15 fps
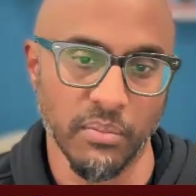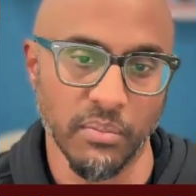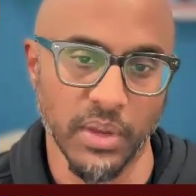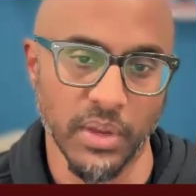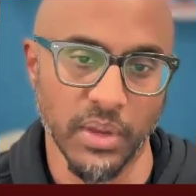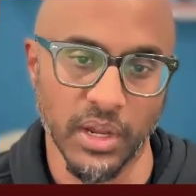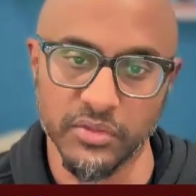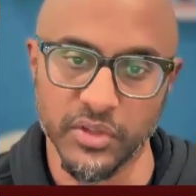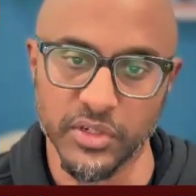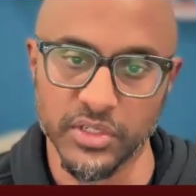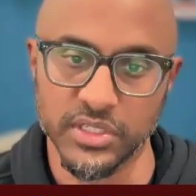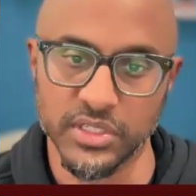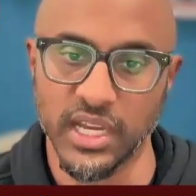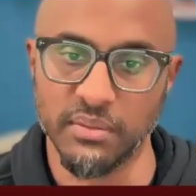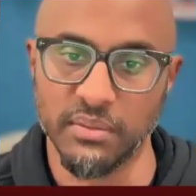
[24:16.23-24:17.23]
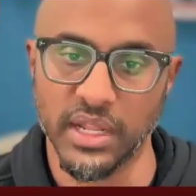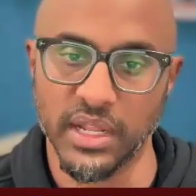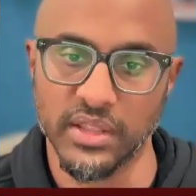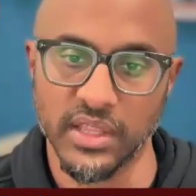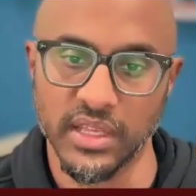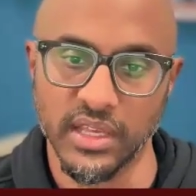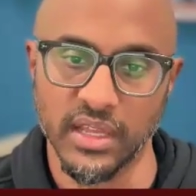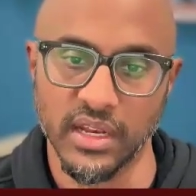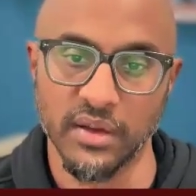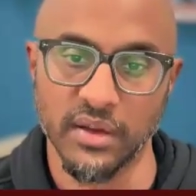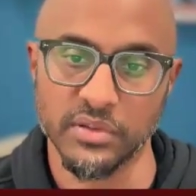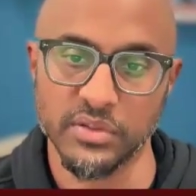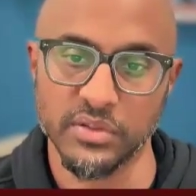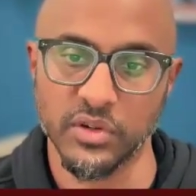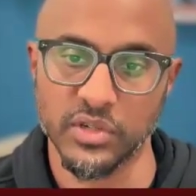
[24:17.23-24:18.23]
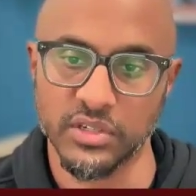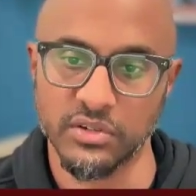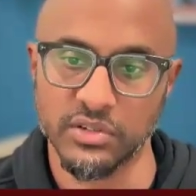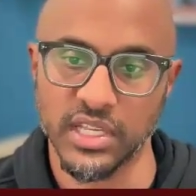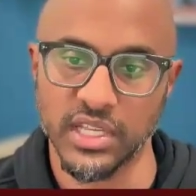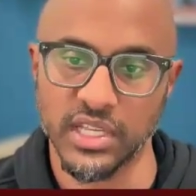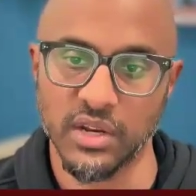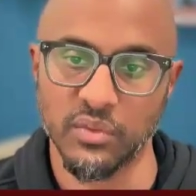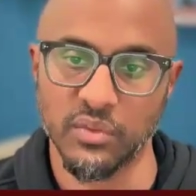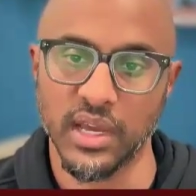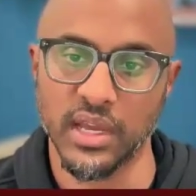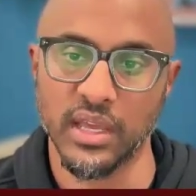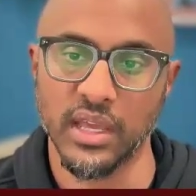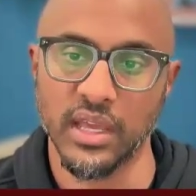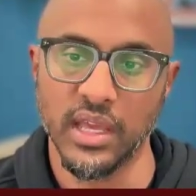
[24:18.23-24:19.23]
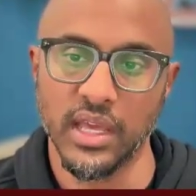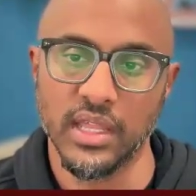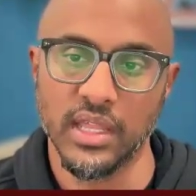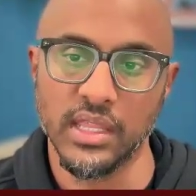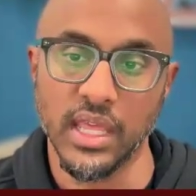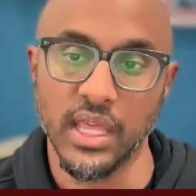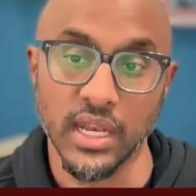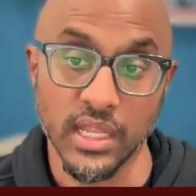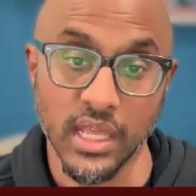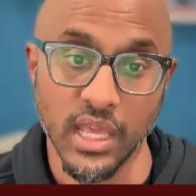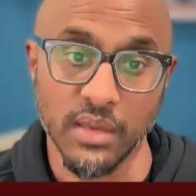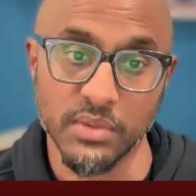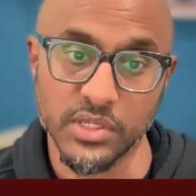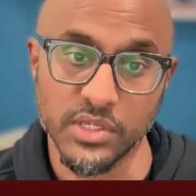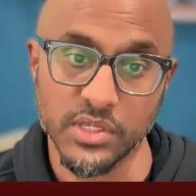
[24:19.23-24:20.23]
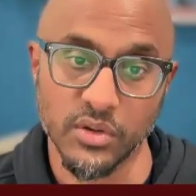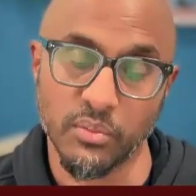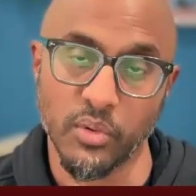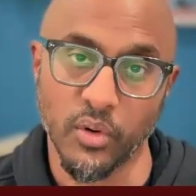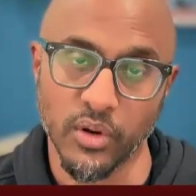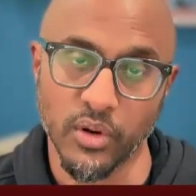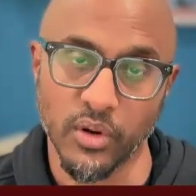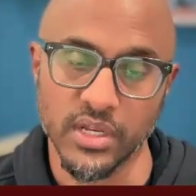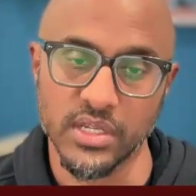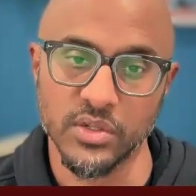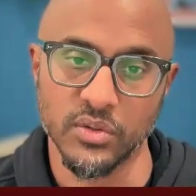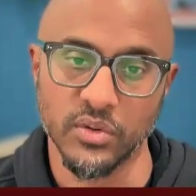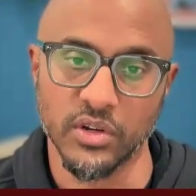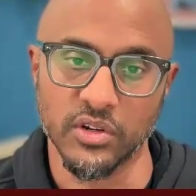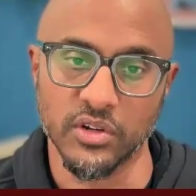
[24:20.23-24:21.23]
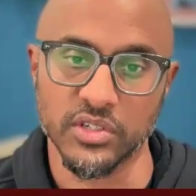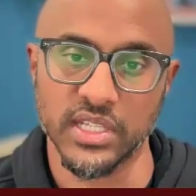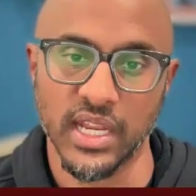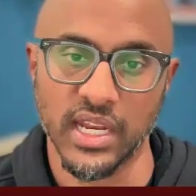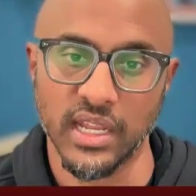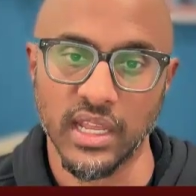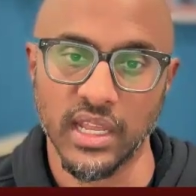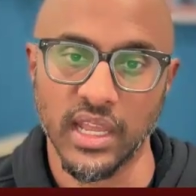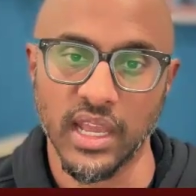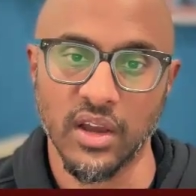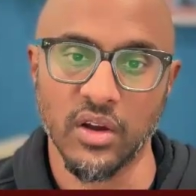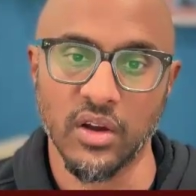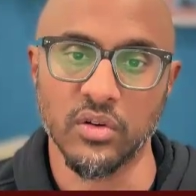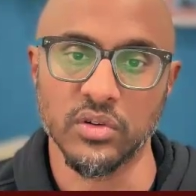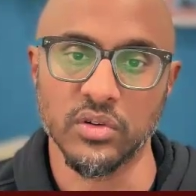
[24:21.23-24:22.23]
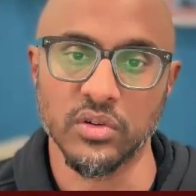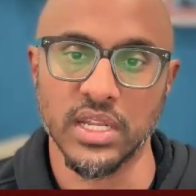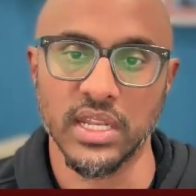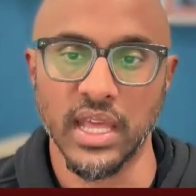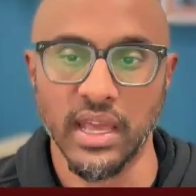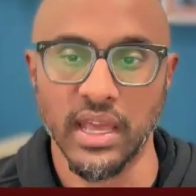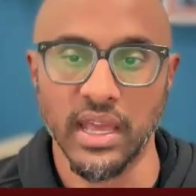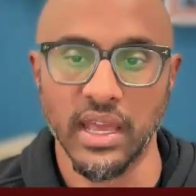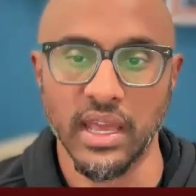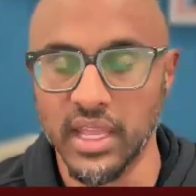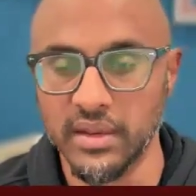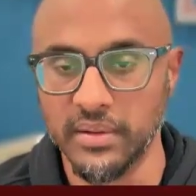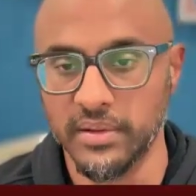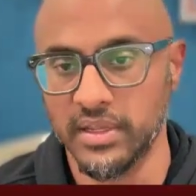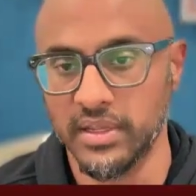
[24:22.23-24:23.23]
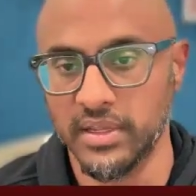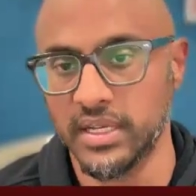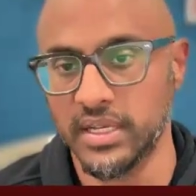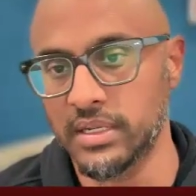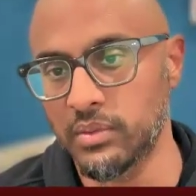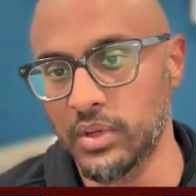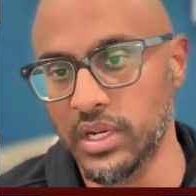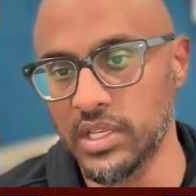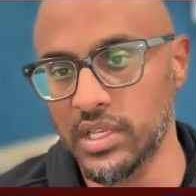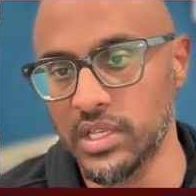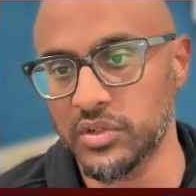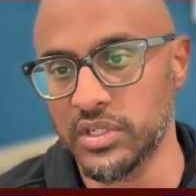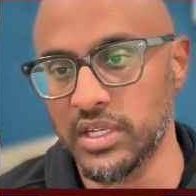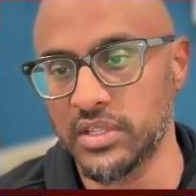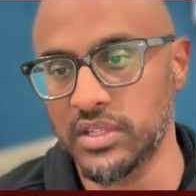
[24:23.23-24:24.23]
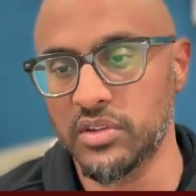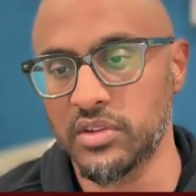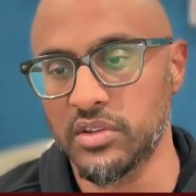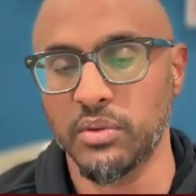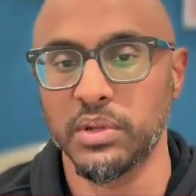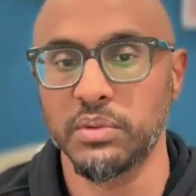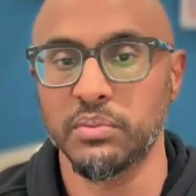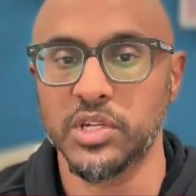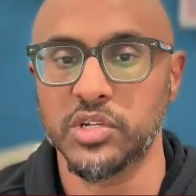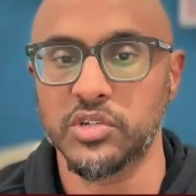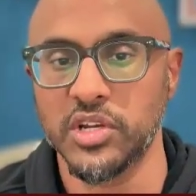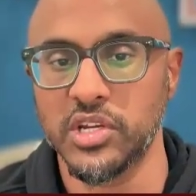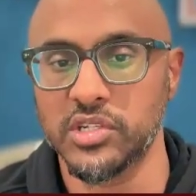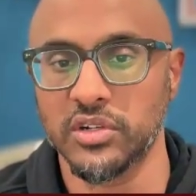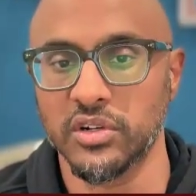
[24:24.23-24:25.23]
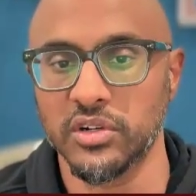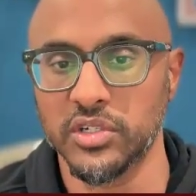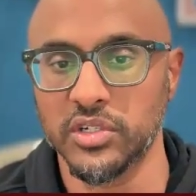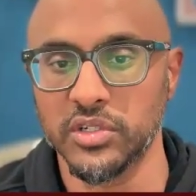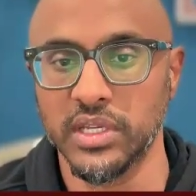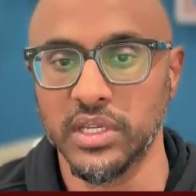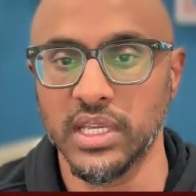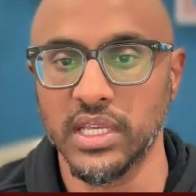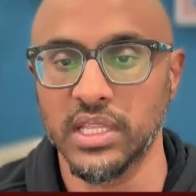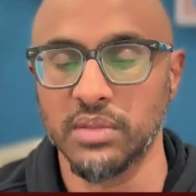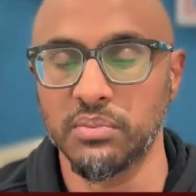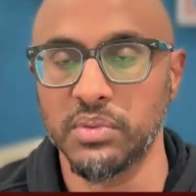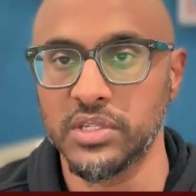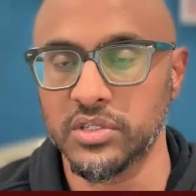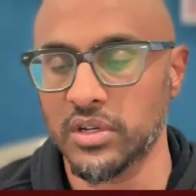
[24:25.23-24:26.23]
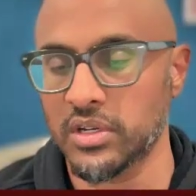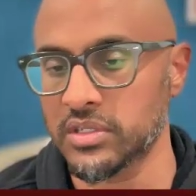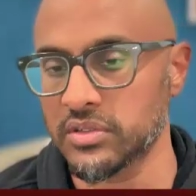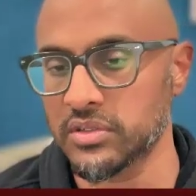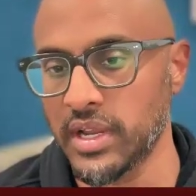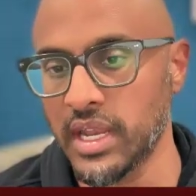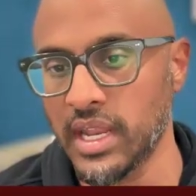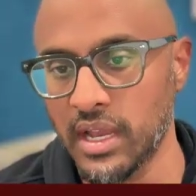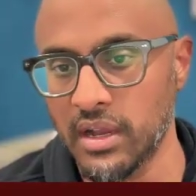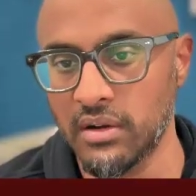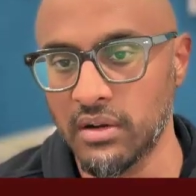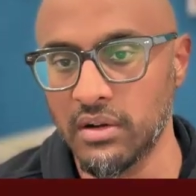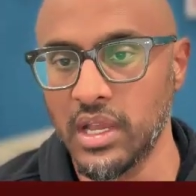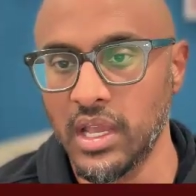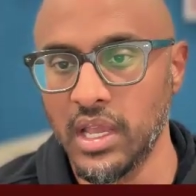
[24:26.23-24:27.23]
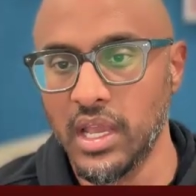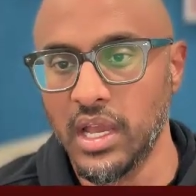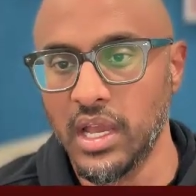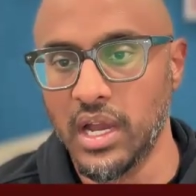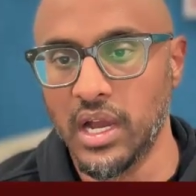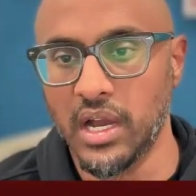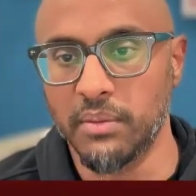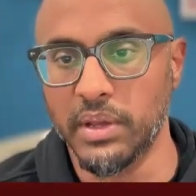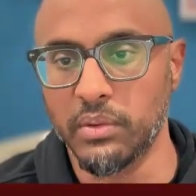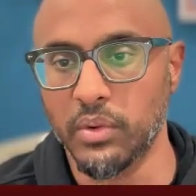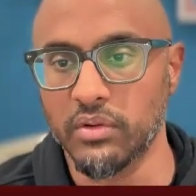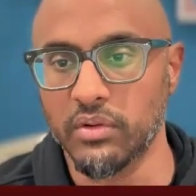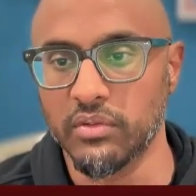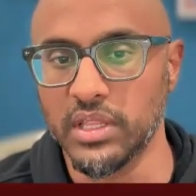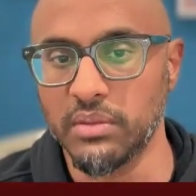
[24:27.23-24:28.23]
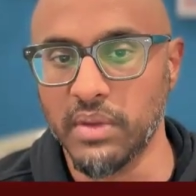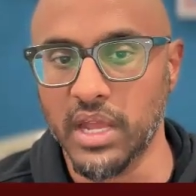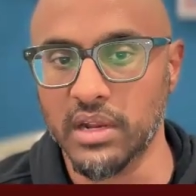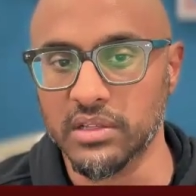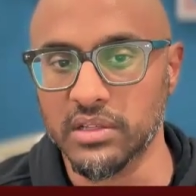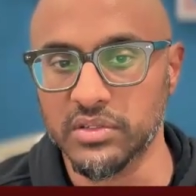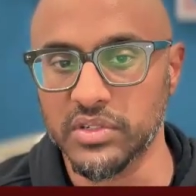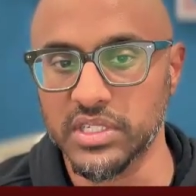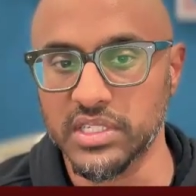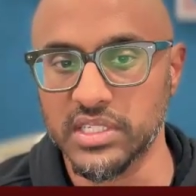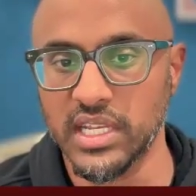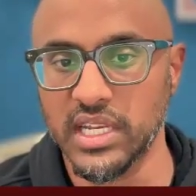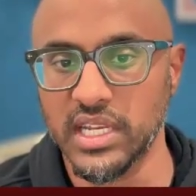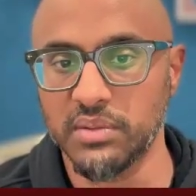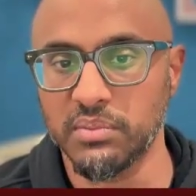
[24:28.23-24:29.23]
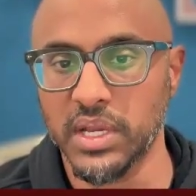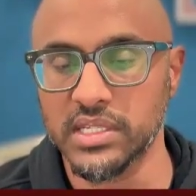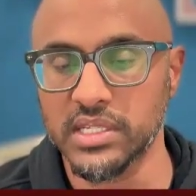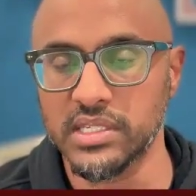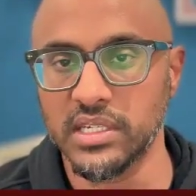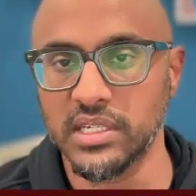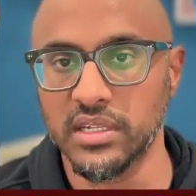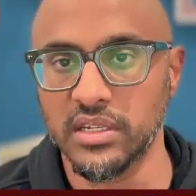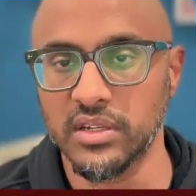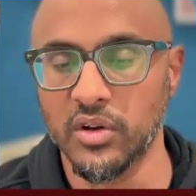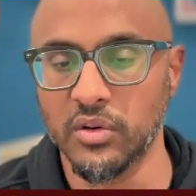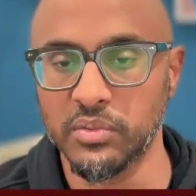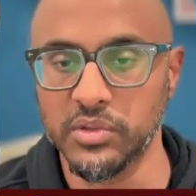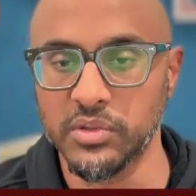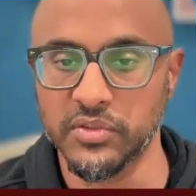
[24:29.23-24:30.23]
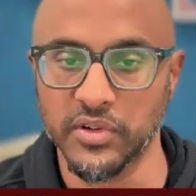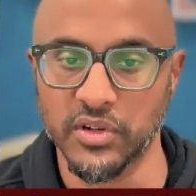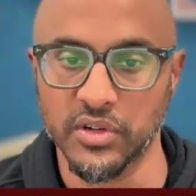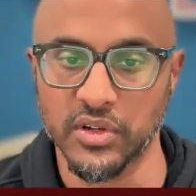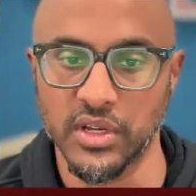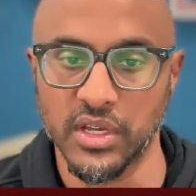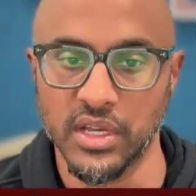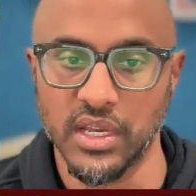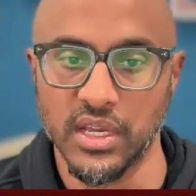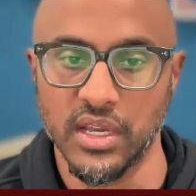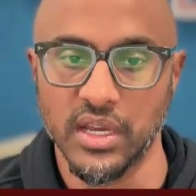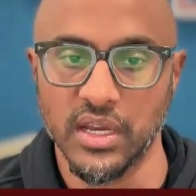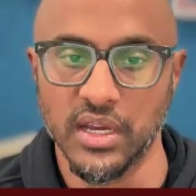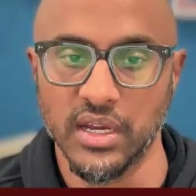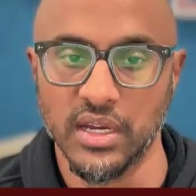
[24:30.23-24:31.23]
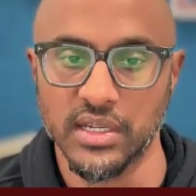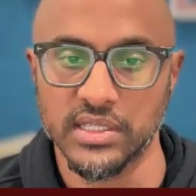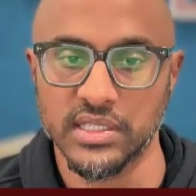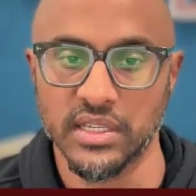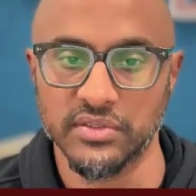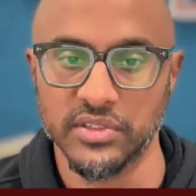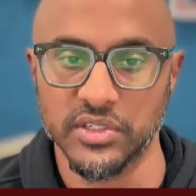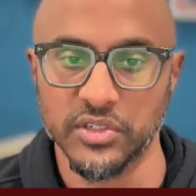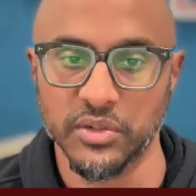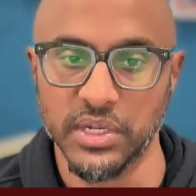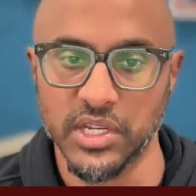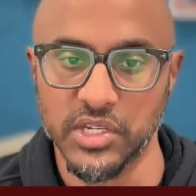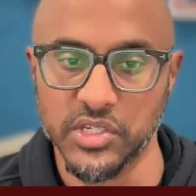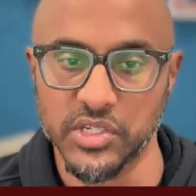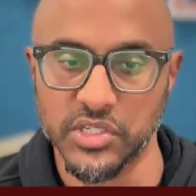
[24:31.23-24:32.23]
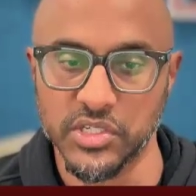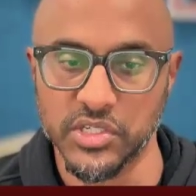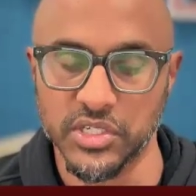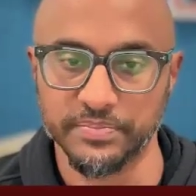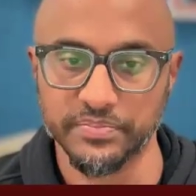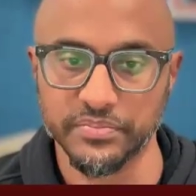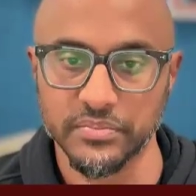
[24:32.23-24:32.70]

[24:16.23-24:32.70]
Better use of your time, and I think it helps folks understand why the end game is so important to understanding how to navigate what Israel and the Trump administration are doing in the peace talks right now, and what really matters for sustaining Palestinian hopes for self-determination.